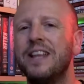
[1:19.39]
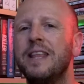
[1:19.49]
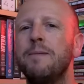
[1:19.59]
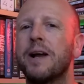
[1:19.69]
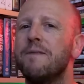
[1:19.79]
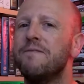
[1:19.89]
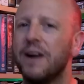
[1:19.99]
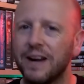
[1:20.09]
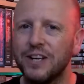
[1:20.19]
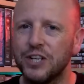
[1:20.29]
They become
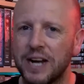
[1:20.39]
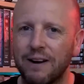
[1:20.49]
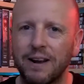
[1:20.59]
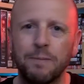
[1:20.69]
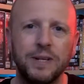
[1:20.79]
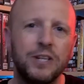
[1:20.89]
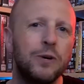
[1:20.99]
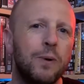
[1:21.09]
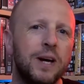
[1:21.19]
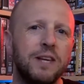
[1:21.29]
very generic, but you
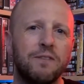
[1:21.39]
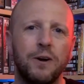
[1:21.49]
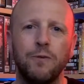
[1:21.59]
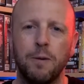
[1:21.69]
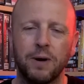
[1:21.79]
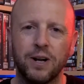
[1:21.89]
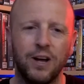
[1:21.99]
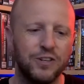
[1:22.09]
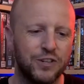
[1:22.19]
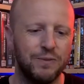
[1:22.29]
know what? You've got Robert
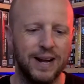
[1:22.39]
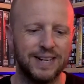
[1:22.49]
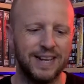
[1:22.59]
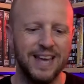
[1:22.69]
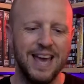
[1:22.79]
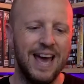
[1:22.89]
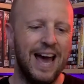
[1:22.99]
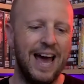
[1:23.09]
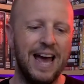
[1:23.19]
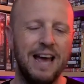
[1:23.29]
Klaus directing.
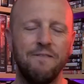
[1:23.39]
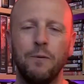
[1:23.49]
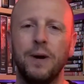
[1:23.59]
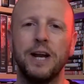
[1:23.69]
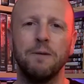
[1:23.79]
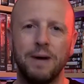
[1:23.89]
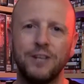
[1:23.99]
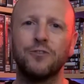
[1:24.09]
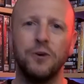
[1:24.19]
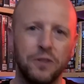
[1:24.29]
If you want to hear
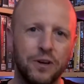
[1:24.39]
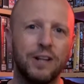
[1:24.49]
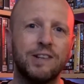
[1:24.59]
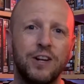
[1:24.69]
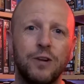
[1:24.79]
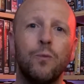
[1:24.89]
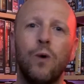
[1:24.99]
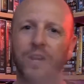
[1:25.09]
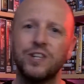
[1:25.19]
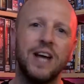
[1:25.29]
my true thoughts on it,
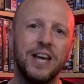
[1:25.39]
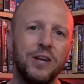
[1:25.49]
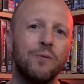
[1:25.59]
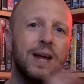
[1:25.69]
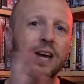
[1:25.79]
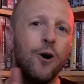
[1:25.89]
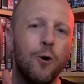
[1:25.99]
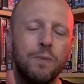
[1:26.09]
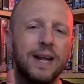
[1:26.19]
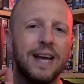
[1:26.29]
watch that Eureka
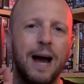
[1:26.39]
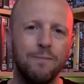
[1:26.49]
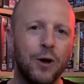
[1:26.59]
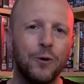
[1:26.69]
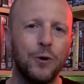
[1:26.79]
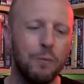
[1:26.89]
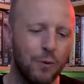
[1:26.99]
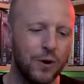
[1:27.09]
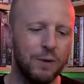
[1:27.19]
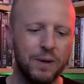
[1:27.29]
opening. I'm not going to
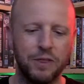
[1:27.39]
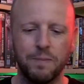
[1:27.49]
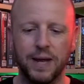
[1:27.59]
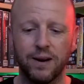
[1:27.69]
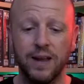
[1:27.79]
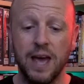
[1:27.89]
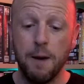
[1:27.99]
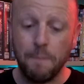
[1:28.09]
bore you with them here.